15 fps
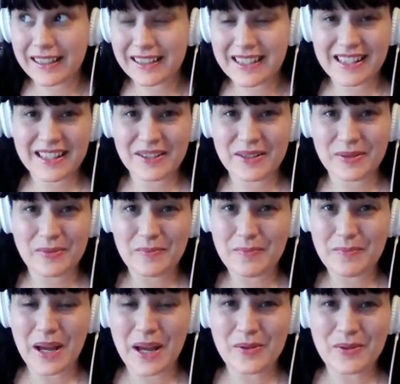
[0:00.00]
this little
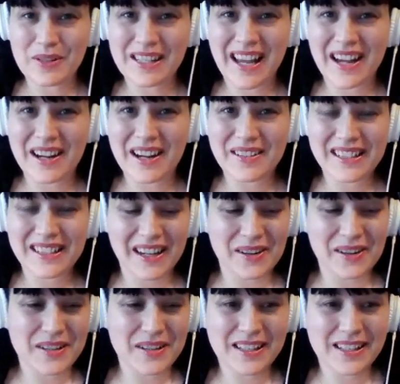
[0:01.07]
bell sound, and
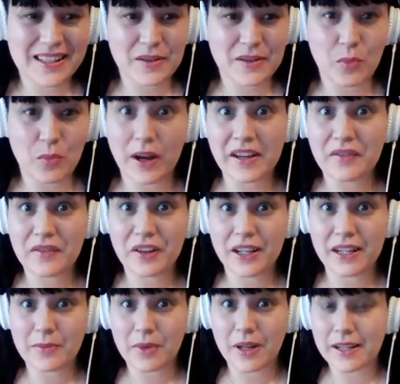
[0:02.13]
I always just sit and wait for it,
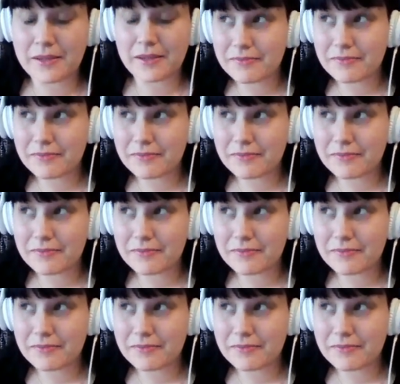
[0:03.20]
and I'm like